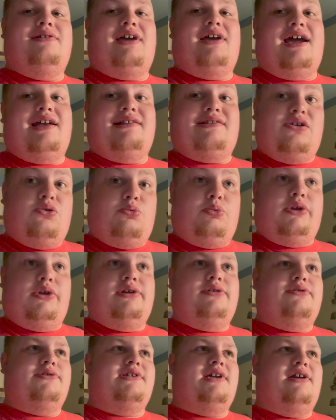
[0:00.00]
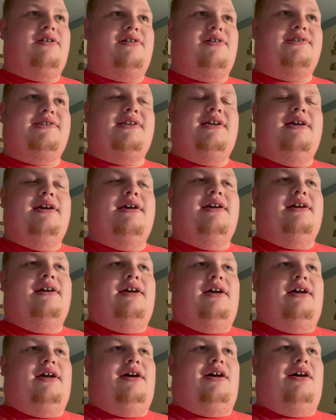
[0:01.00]
at Topolinos Terrace.
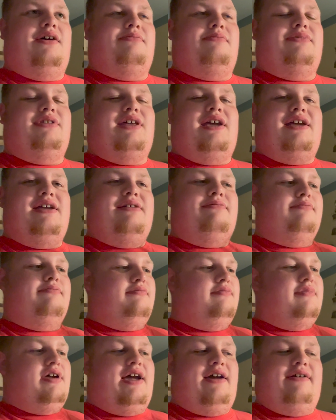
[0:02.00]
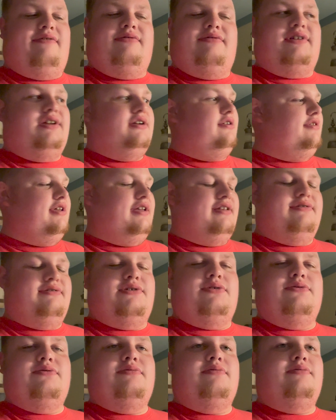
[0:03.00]
They have, you know, they
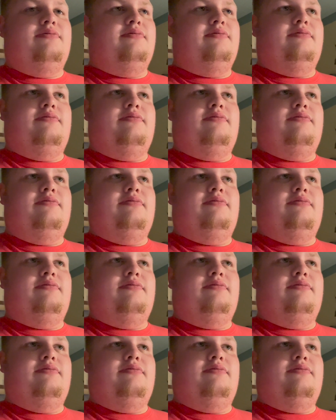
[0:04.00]
do